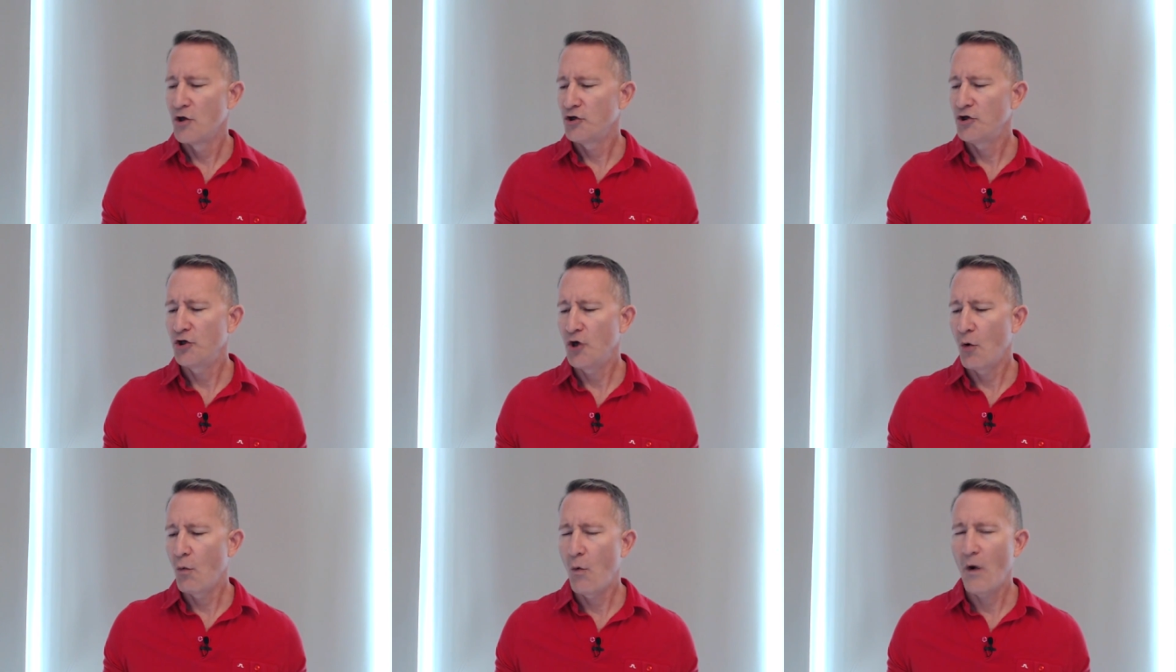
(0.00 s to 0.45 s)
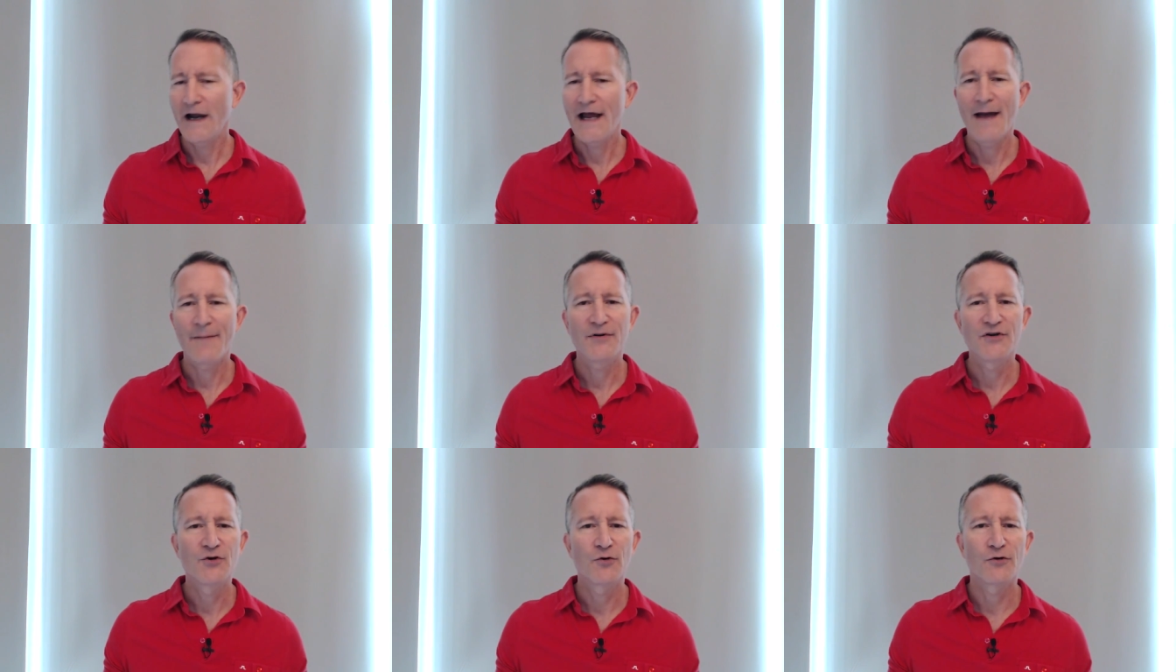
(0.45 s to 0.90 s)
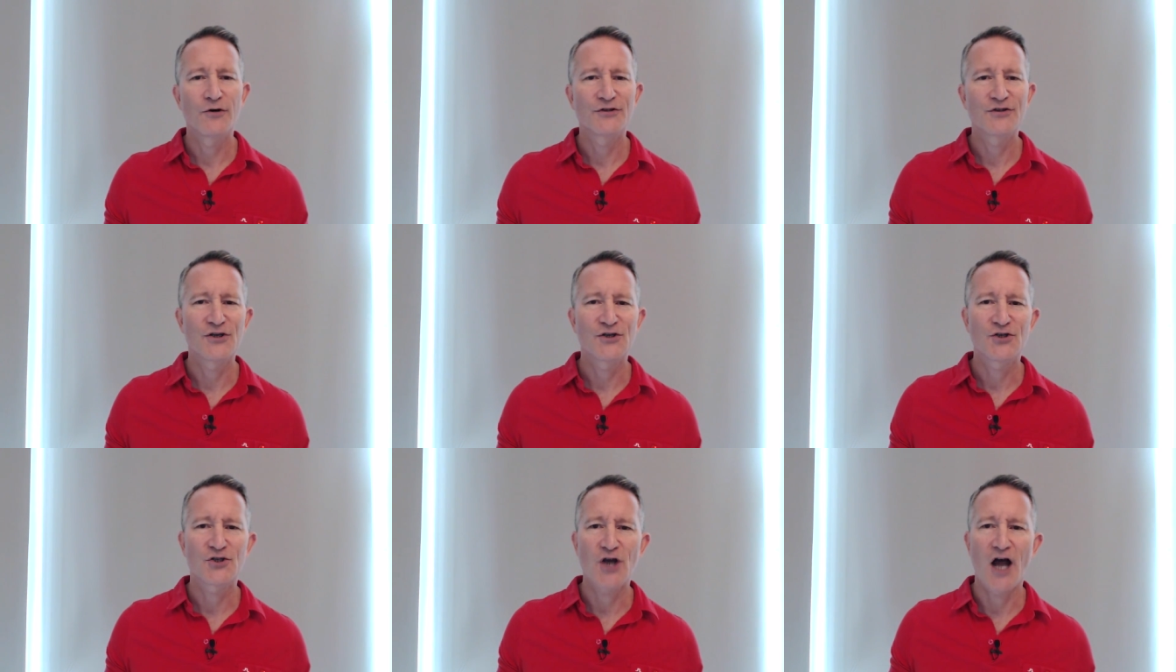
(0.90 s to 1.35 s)
what happened to her as
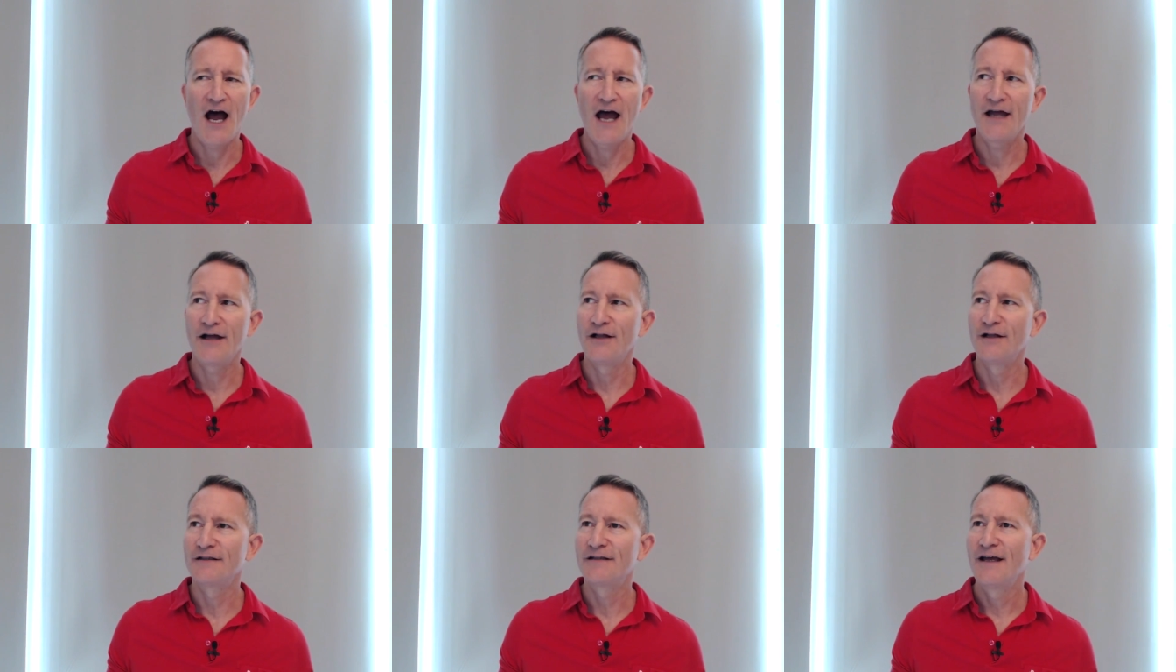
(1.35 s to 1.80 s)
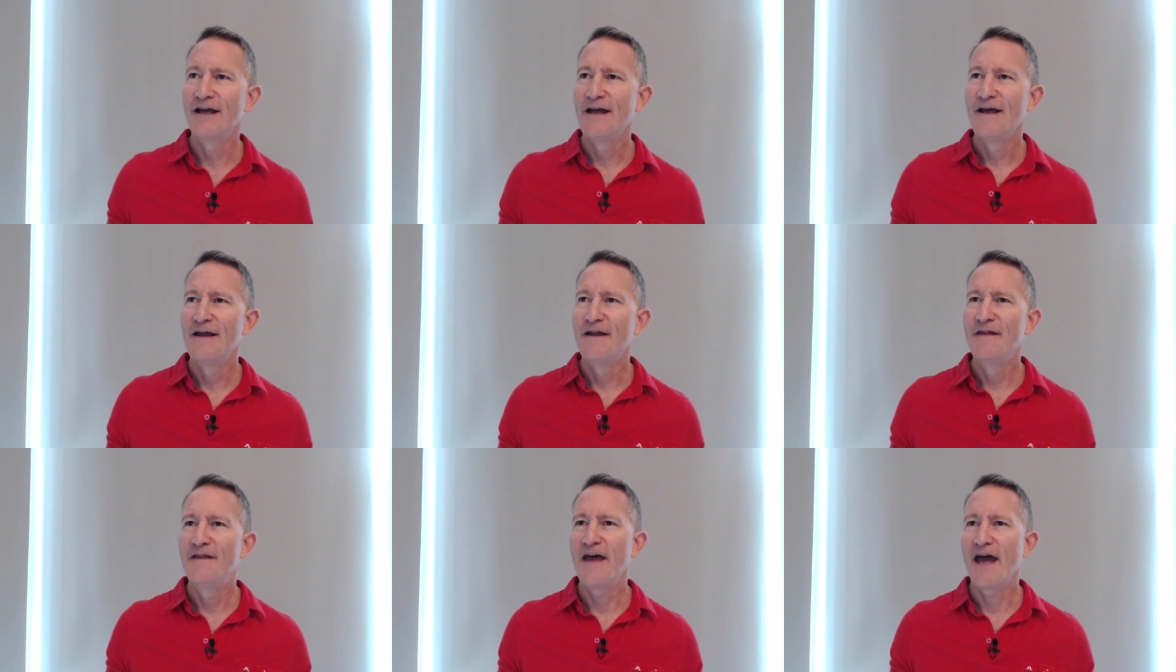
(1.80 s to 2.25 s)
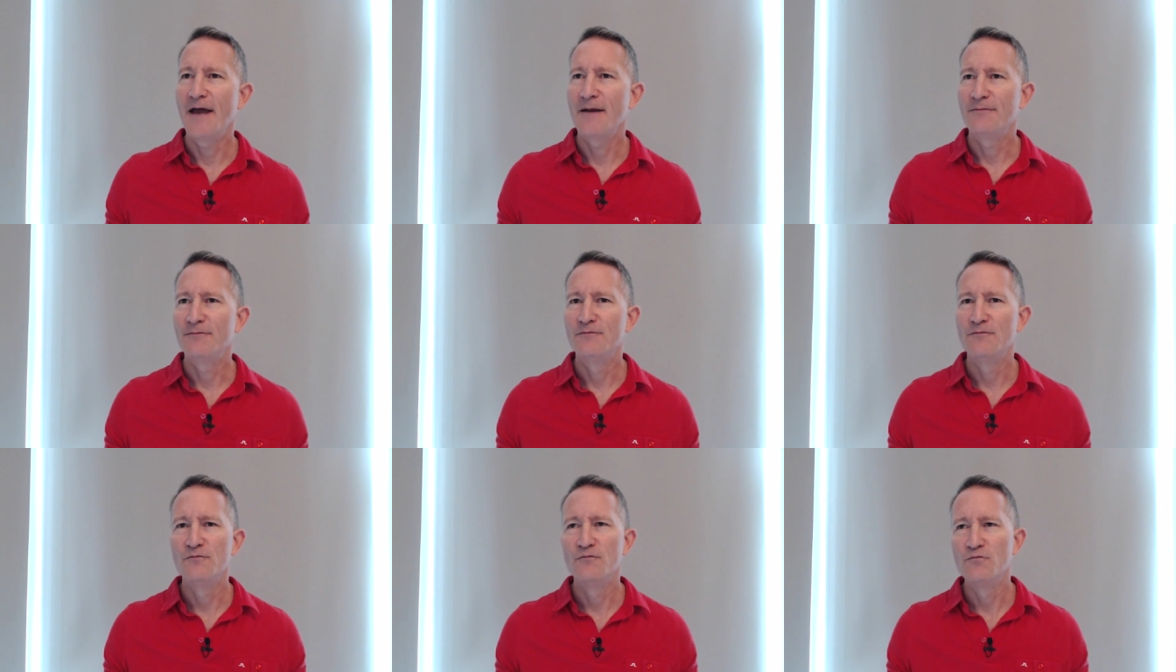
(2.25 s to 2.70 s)
a child
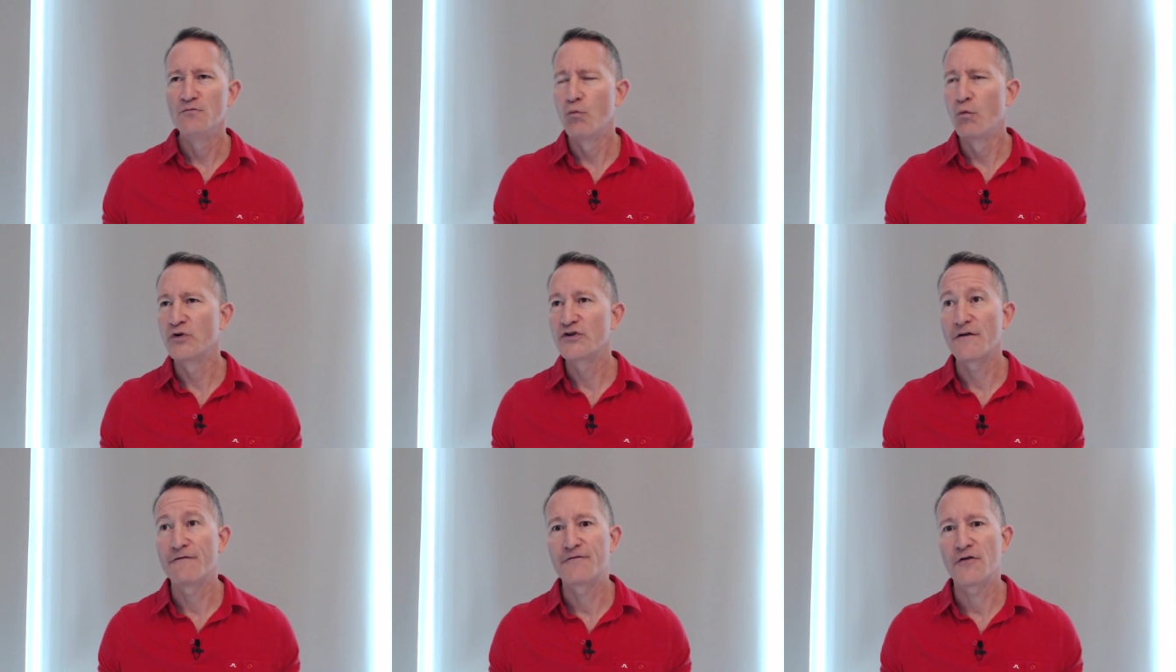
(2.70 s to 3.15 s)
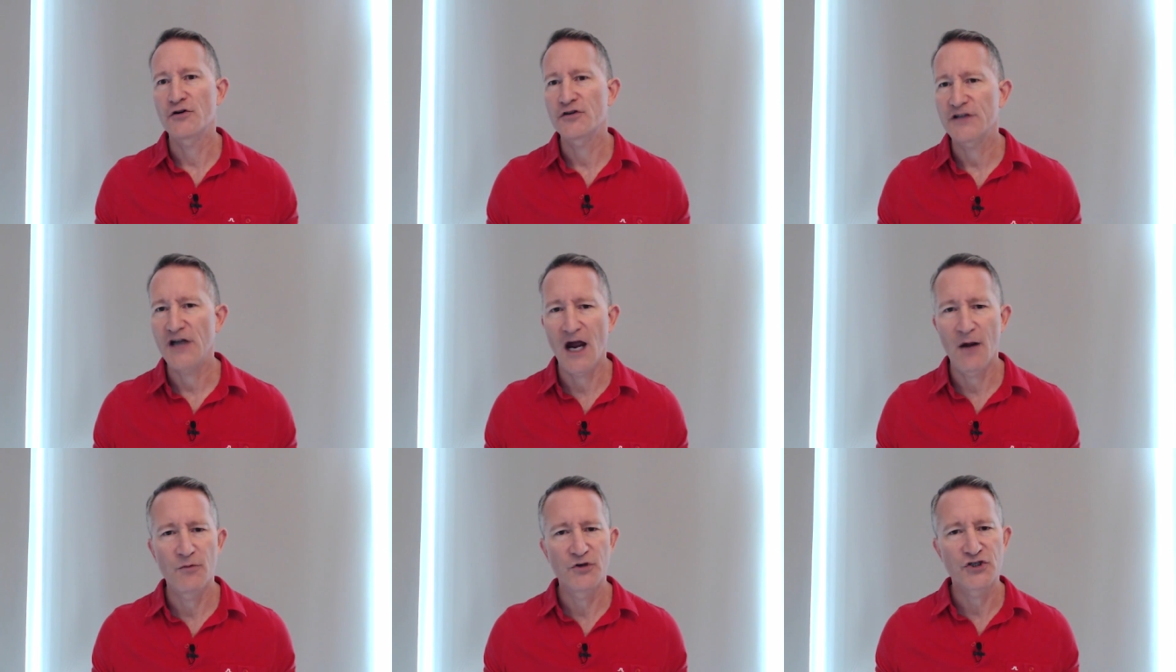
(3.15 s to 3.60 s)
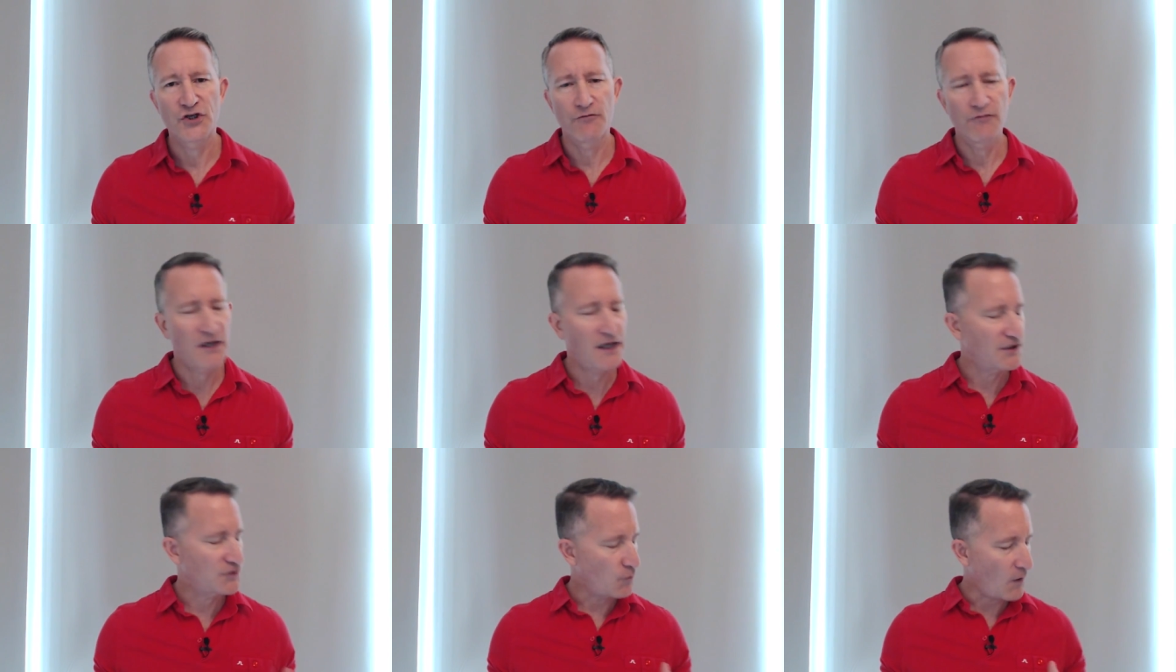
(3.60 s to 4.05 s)
that was the first time when she
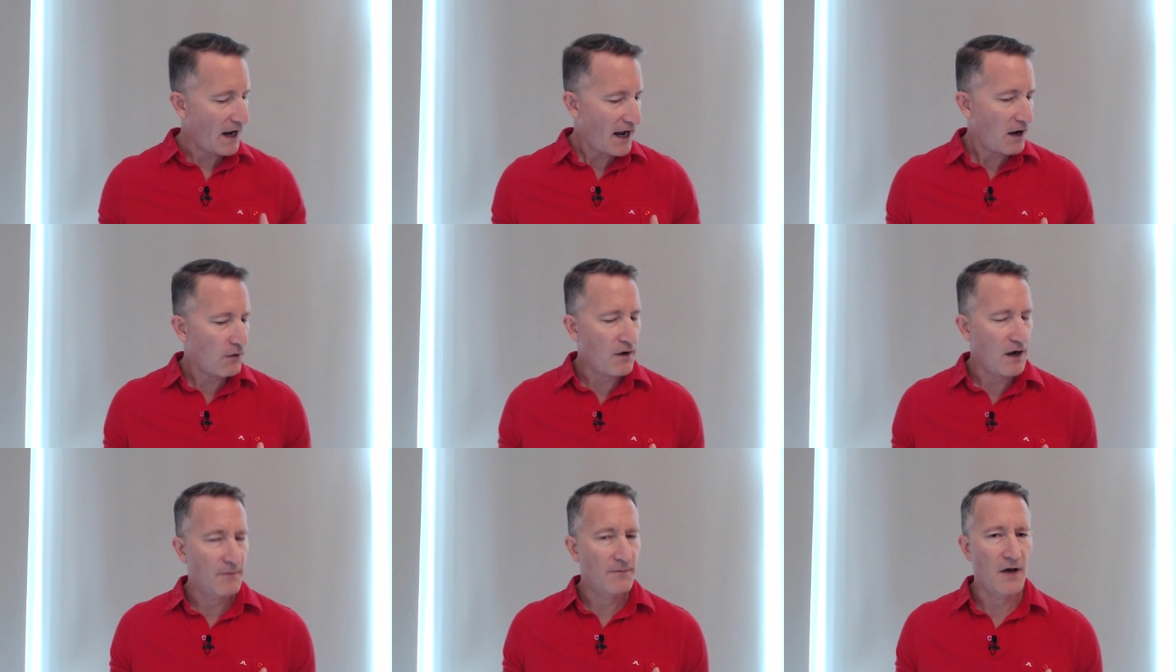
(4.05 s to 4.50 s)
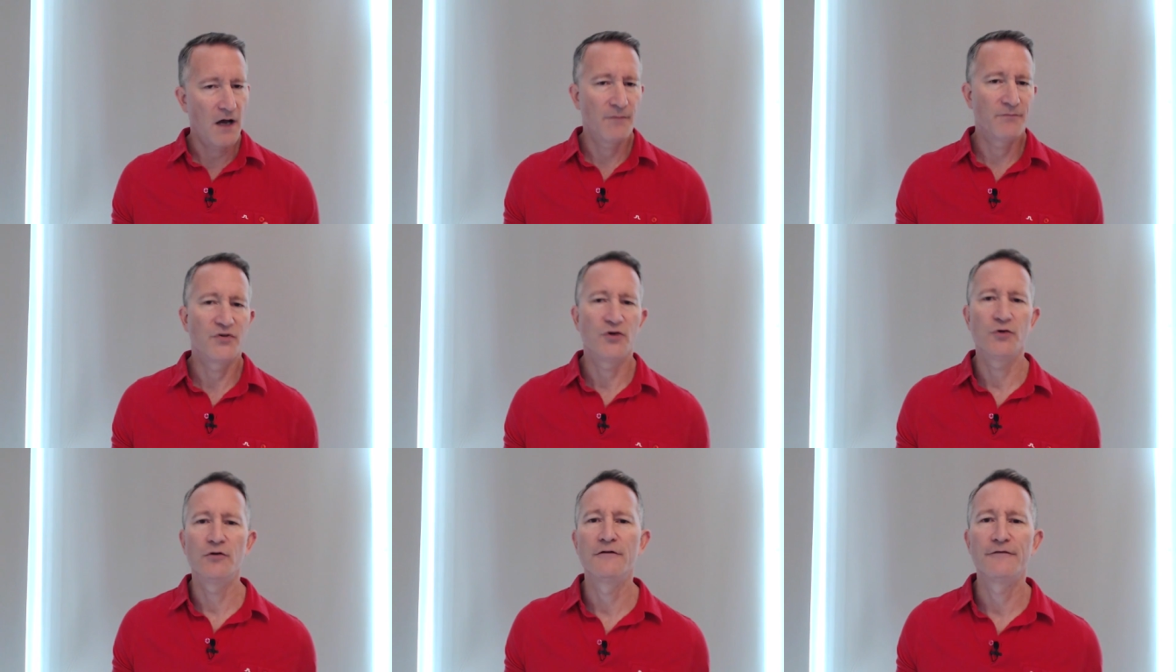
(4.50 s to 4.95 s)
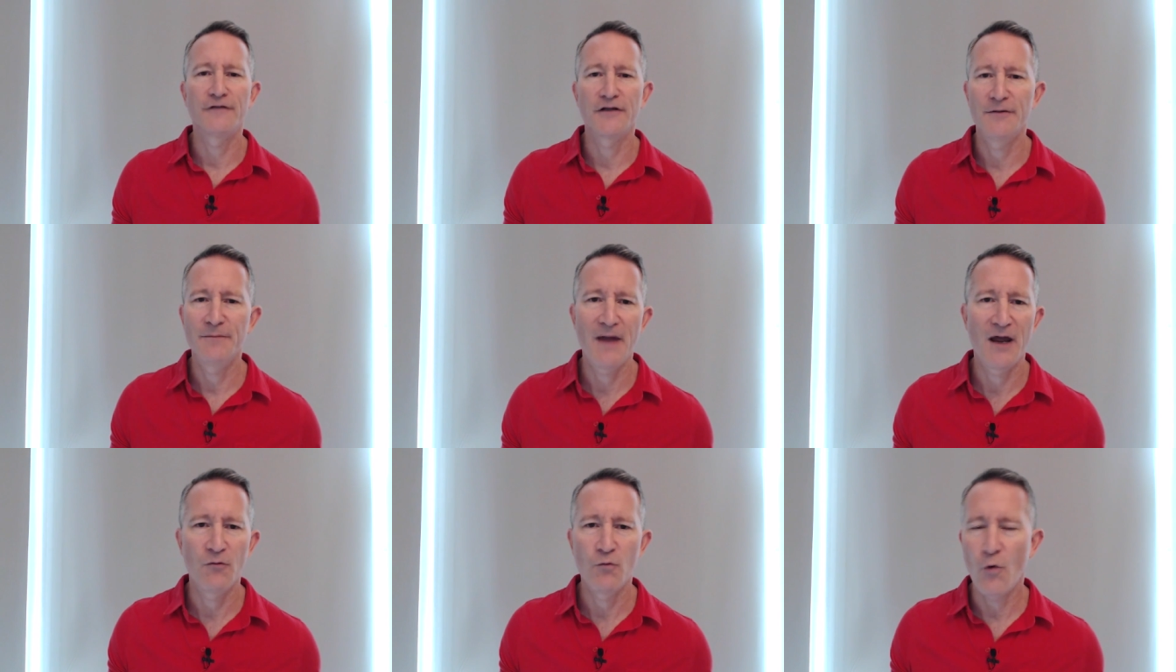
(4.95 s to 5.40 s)
realized, wow, I'm beautiful and
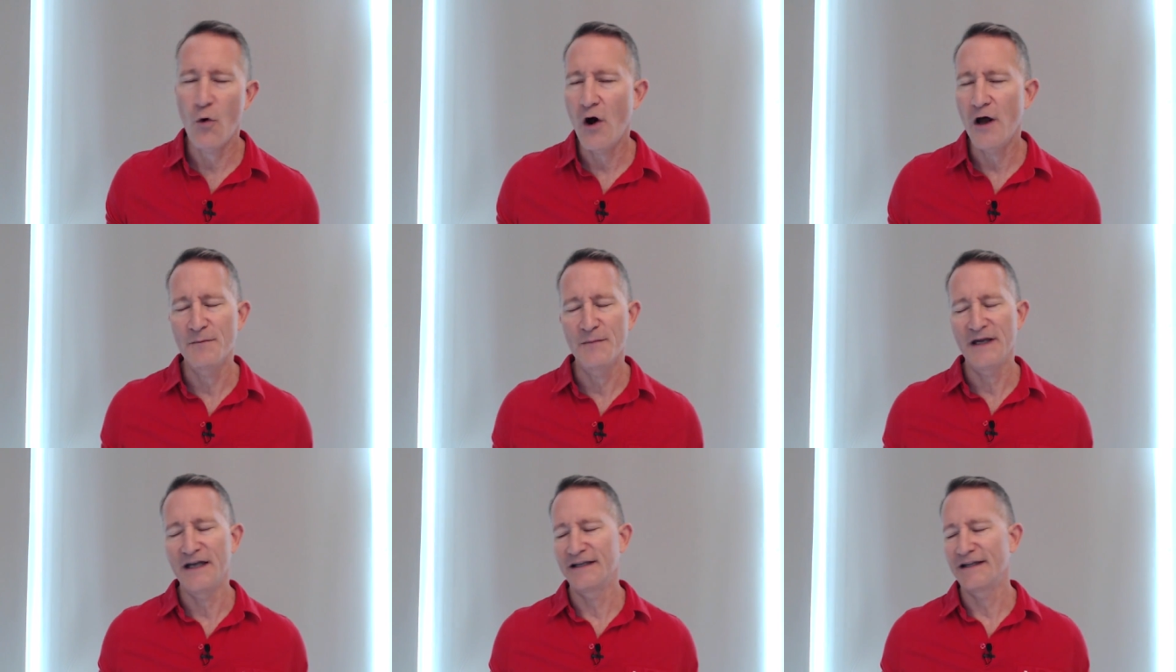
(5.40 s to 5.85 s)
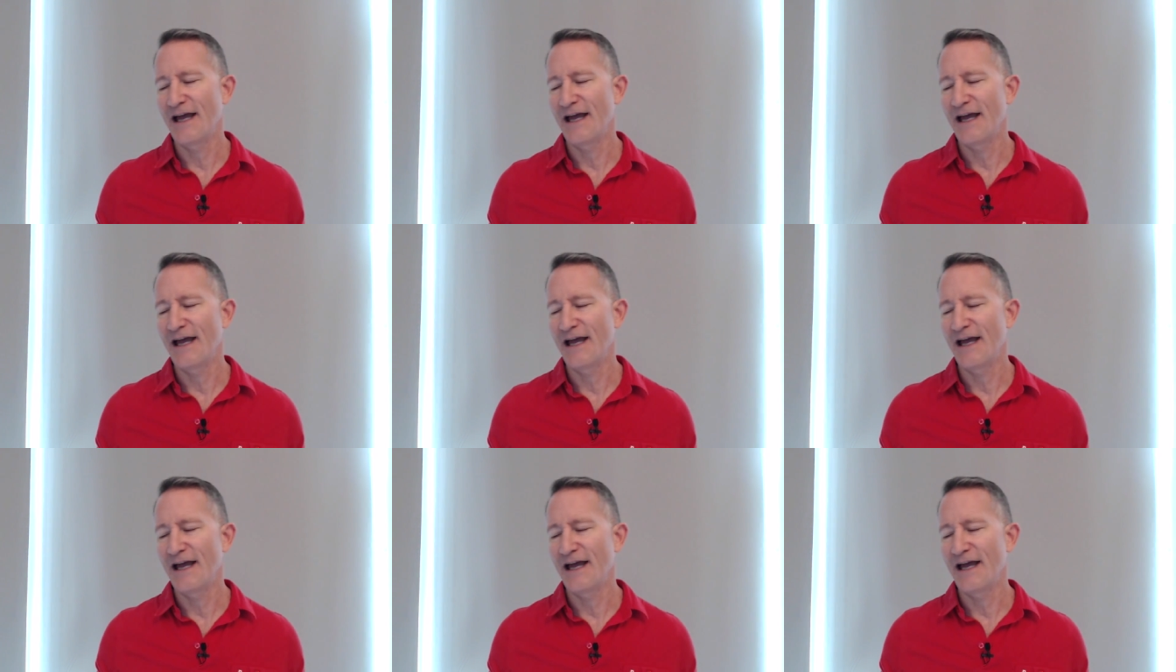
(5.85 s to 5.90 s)
men want me.